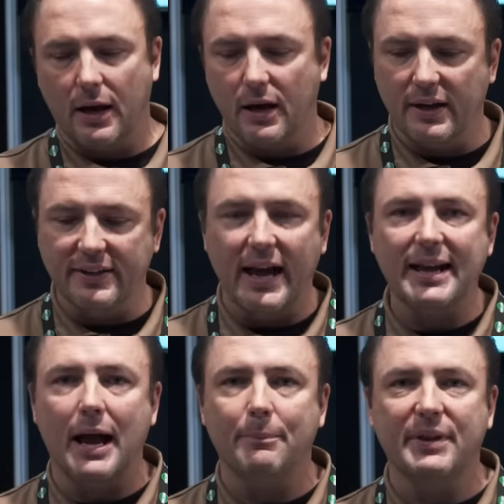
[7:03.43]
uh, a
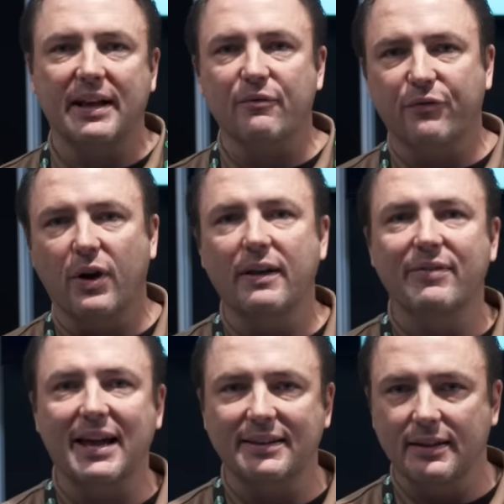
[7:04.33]
night optic in front
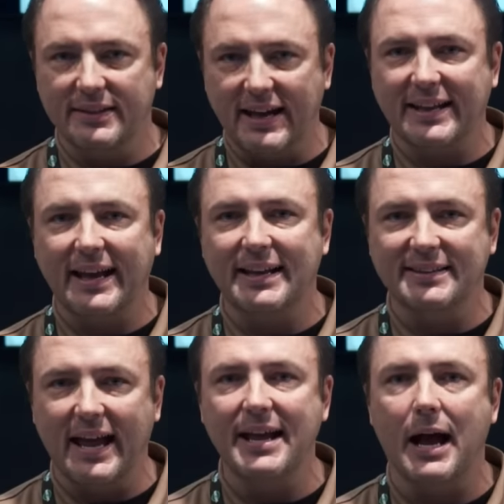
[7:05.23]
of that
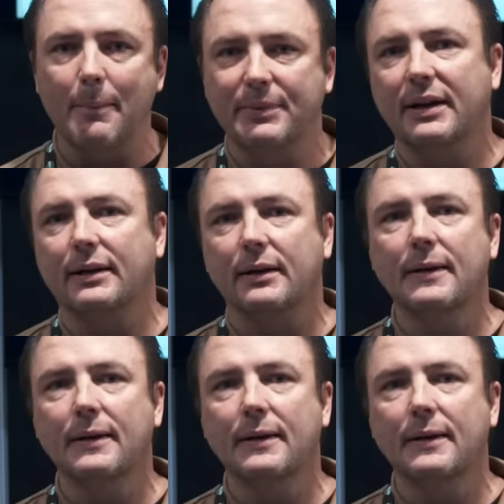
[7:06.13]
dedicated day optic.